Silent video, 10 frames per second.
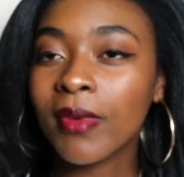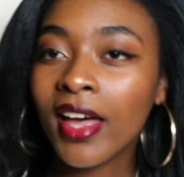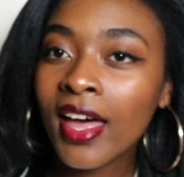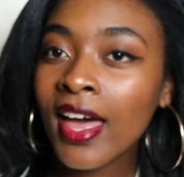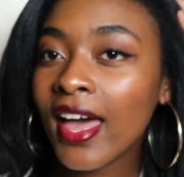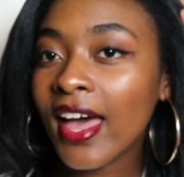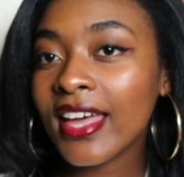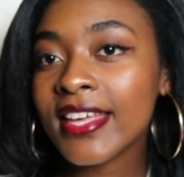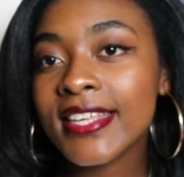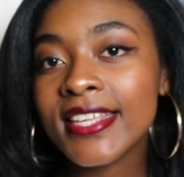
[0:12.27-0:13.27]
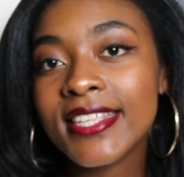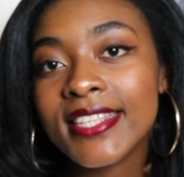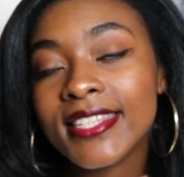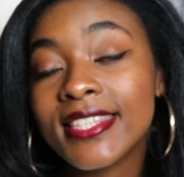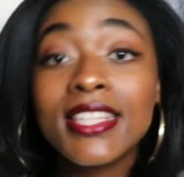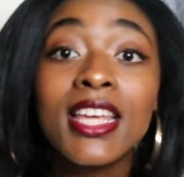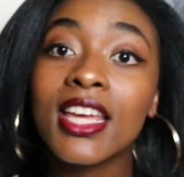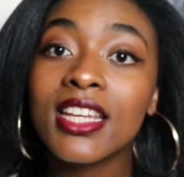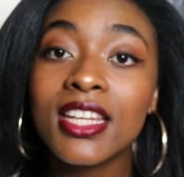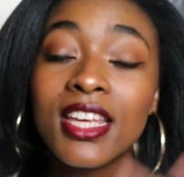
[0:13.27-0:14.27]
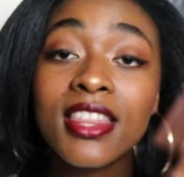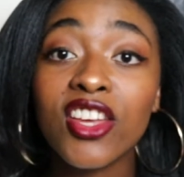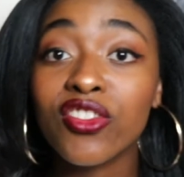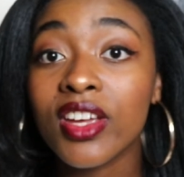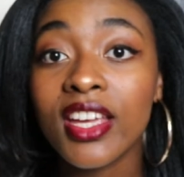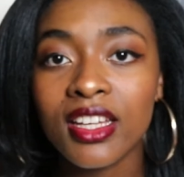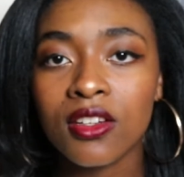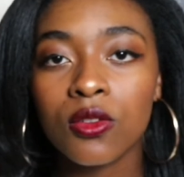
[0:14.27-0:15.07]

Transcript: my hair is singing in the rain.